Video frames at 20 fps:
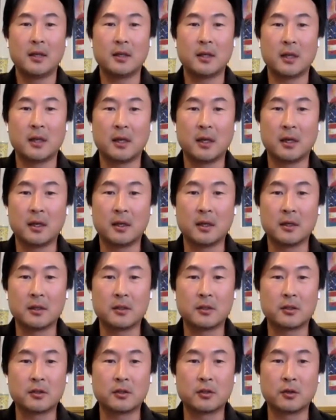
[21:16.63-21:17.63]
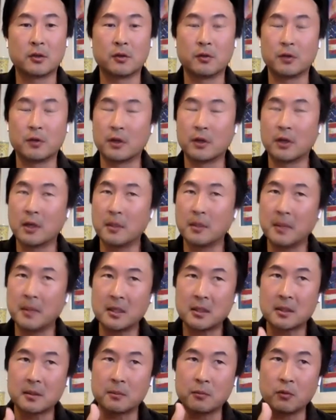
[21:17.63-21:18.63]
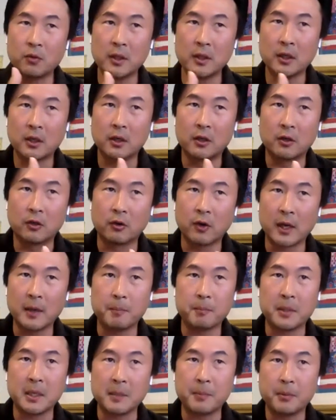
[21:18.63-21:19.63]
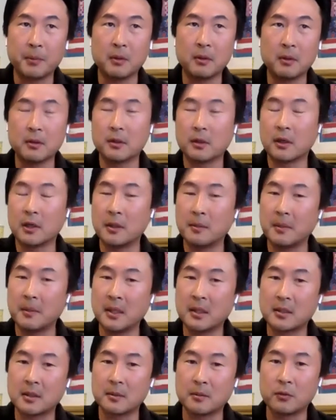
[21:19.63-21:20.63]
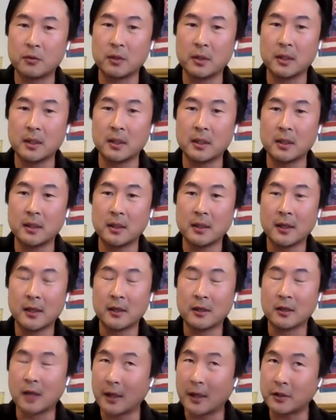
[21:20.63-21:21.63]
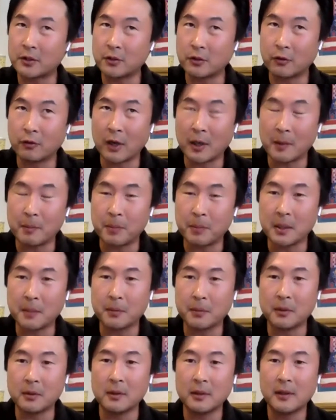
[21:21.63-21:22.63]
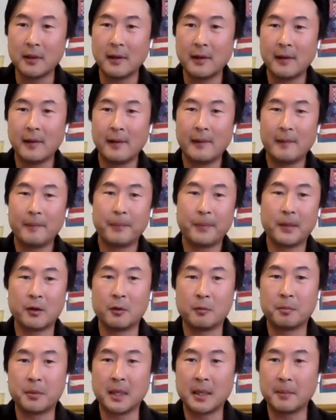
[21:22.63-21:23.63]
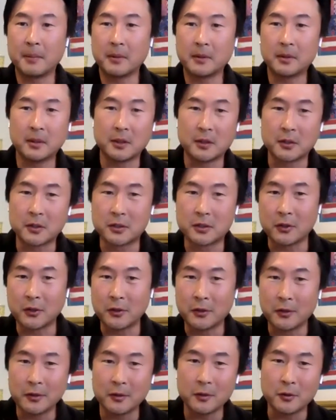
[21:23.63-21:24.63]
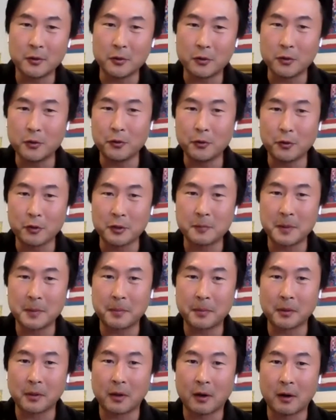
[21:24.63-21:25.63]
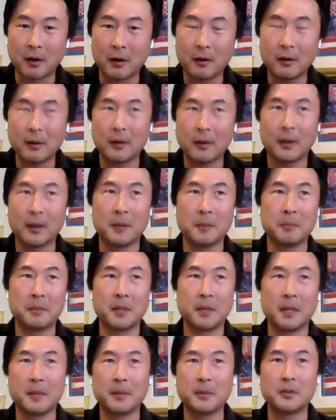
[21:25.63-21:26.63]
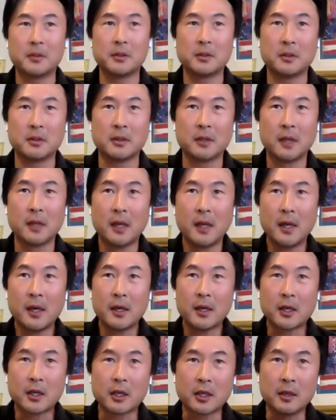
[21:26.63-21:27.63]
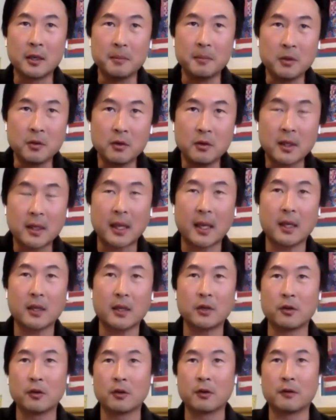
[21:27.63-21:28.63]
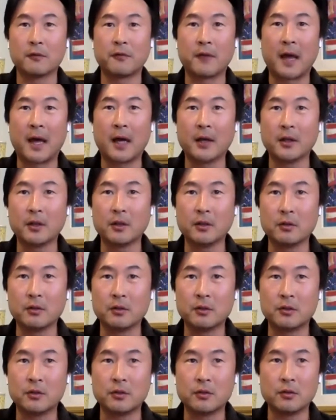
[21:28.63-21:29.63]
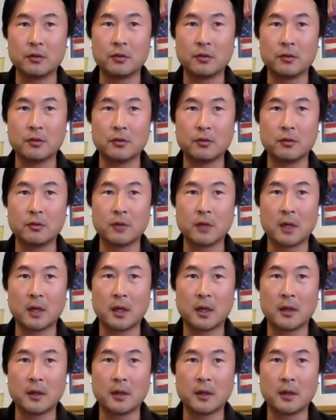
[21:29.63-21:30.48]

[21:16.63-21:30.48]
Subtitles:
Right. So you're going to meet some really great people. You're going to meet some really not so great people. You know, be able to discern who those people are and be able to communicate your value to